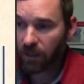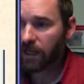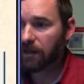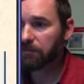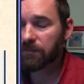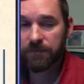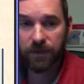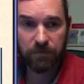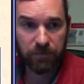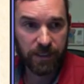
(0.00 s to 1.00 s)
Um,
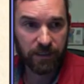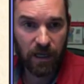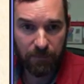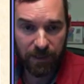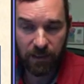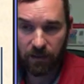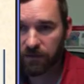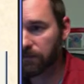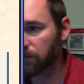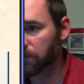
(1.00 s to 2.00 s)
feel free to comment
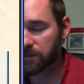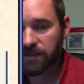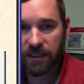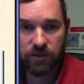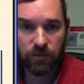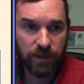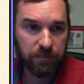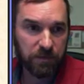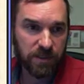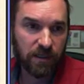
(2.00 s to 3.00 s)
on sections
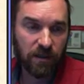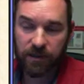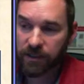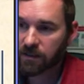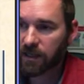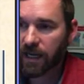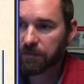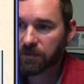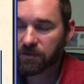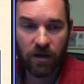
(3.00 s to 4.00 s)
we presented on here
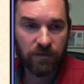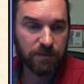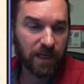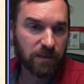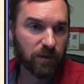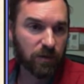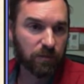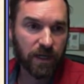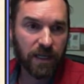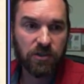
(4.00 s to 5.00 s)
tonight, both the harvest management or
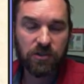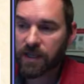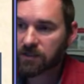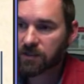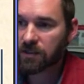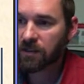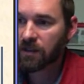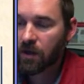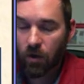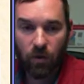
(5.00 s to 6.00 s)
predation section,
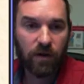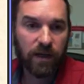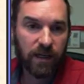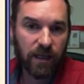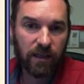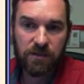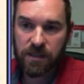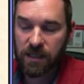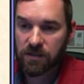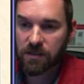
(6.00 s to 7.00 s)
or any other
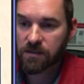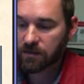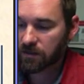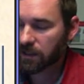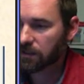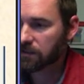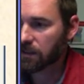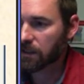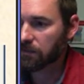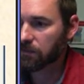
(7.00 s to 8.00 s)
sections that
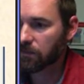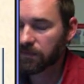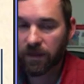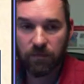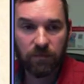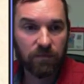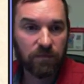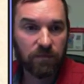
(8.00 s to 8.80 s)
uh, that